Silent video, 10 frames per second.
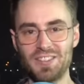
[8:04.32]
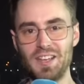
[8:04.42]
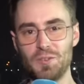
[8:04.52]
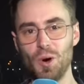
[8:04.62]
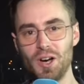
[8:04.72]

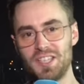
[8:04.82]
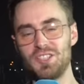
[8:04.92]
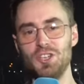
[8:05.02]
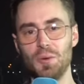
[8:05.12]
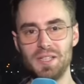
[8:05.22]
things work,
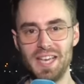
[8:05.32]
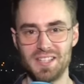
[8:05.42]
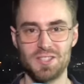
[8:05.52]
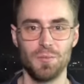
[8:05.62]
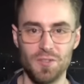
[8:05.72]
as you normally
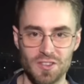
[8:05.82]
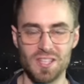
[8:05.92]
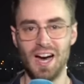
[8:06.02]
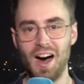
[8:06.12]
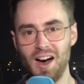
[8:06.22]
get,
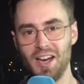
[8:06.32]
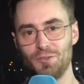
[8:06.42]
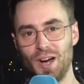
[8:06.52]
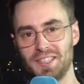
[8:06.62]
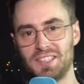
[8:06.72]
obviously a
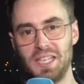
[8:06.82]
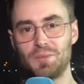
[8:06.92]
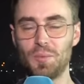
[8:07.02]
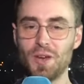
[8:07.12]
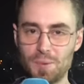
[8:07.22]
higher-ranked
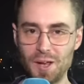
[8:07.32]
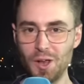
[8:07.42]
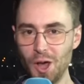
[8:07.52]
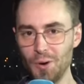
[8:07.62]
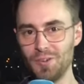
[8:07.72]
team coming up a
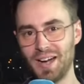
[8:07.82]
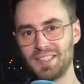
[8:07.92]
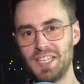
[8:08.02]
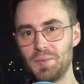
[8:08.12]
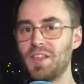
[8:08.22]

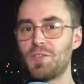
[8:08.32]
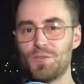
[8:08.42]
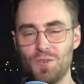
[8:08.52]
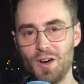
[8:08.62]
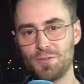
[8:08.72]
lower-ranked team, and this
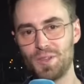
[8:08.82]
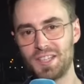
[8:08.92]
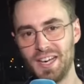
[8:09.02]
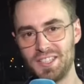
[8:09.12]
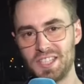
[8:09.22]
was far from the
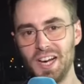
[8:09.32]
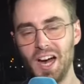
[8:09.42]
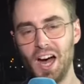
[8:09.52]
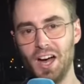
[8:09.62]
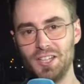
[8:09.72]
case
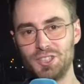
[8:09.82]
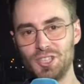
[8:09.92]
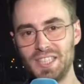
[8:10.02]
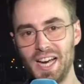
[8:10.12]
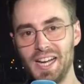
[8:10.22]
uh,
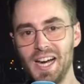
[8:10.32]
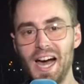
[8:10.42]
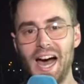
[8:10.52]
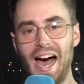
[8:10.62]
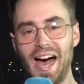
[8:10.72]
today.
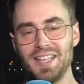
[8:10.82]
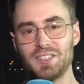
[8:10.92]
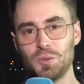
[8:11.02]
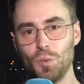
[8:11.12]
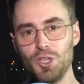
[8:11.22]

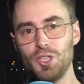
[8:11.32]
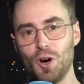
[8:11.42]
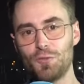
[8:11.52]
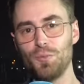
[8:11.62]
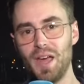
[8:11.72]
And what you
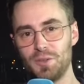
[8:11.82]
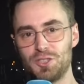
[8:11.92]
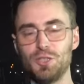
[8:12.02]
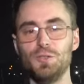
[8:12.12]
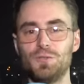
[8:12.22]
got from there
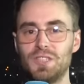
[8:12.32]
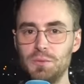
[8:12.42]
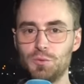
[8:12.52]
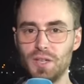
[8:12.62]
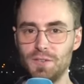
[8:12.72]
was two
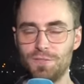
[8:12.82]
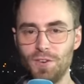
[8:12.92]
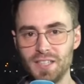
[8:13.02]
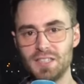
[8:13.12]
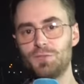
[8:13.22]
teams really
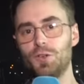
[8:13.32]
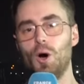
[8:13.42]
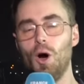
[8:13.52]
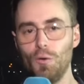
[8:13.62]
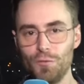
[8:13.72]
fighting for
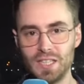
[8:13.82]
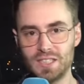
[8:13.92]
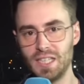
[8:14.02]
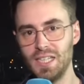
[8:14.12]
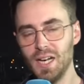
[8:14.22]
it.
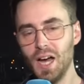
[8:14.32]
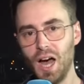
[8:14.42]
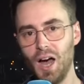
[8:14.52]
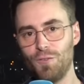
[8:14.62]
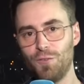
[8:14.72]
Obviously,
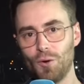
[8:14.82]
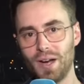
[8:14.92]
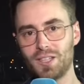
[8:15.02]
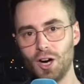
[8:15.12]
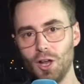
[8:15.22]
uh, for
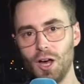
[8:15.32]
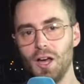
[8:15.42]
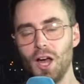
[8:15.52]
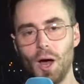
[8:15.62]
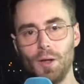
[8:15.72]
Angola,
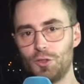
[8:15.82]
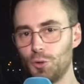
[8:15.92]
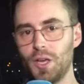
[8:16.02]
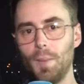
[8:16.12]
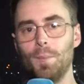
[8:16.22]
uh,
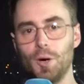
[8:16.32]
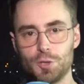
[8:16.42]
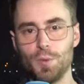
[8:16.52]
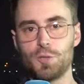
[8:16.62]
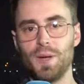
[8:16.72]
doing a
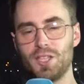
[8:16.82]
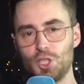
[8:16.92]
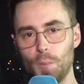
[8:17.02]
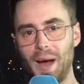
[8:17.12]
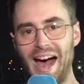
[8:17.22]
much, much better
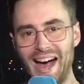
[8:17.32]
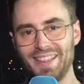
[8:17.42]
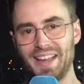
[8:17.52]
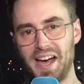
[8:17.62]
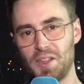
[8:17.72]
job.
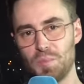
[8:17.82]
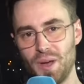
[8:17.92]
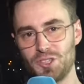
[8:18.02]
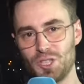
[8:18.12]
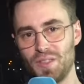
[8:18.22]
And as
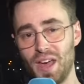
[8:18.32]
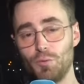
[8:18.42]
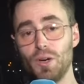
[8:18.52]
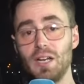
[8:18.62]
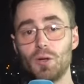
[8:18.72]
mentioned, they're
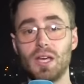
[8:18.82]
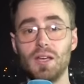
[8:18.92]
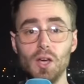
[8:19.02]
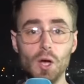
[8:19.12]
really looking